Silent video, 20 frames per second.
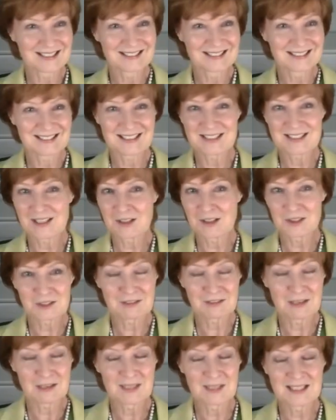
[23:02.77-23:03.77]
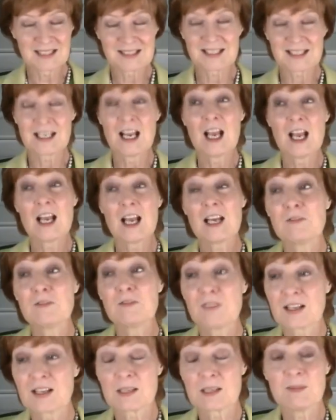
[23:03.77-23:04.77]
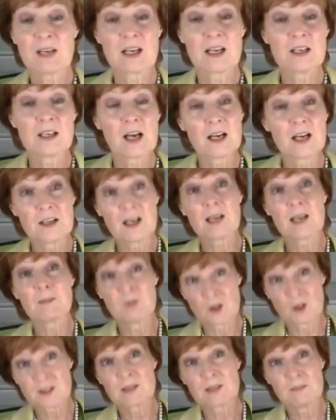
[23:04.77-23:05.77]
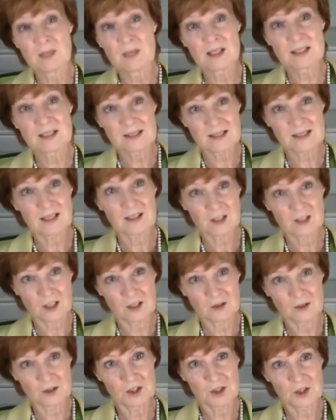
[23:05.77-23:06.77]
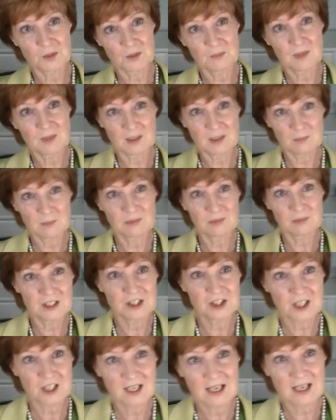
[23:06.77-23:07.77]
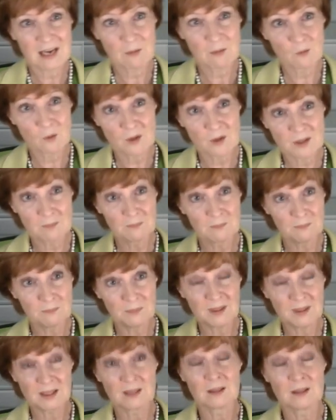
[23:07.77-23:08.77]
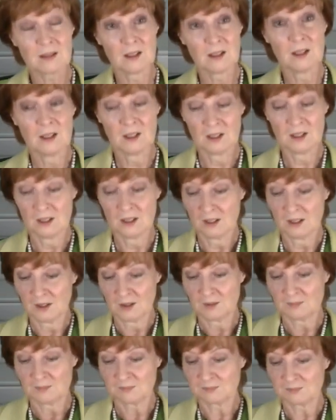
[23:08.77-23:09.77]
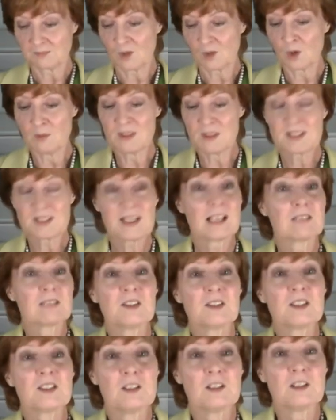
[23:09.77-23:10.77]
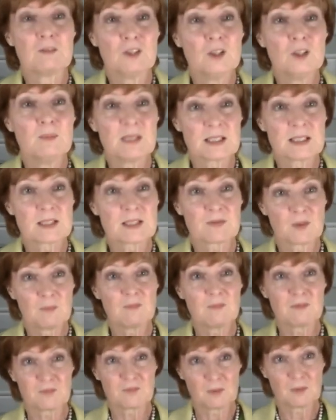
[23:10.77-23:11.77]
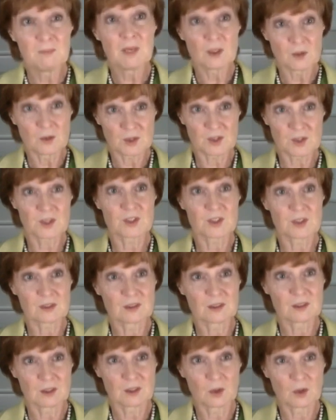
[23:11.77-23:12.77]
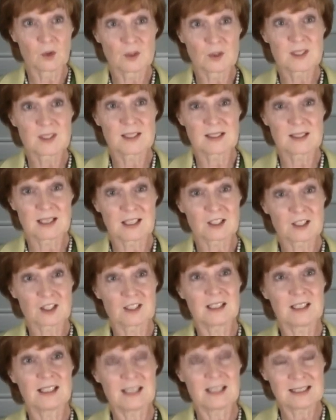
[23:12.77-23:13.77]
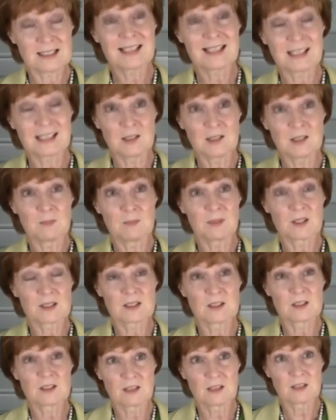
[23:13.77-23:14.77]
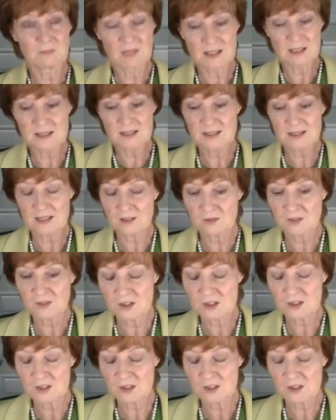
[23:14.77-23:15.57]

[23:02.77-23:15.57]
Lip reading: There's a lot around mindset. In fact, I mean, and I'm not a mindset coach, but I appreciate what a big, almost the elephant in the room is for most courses. Actually, it's getting the person in the right mindset for it.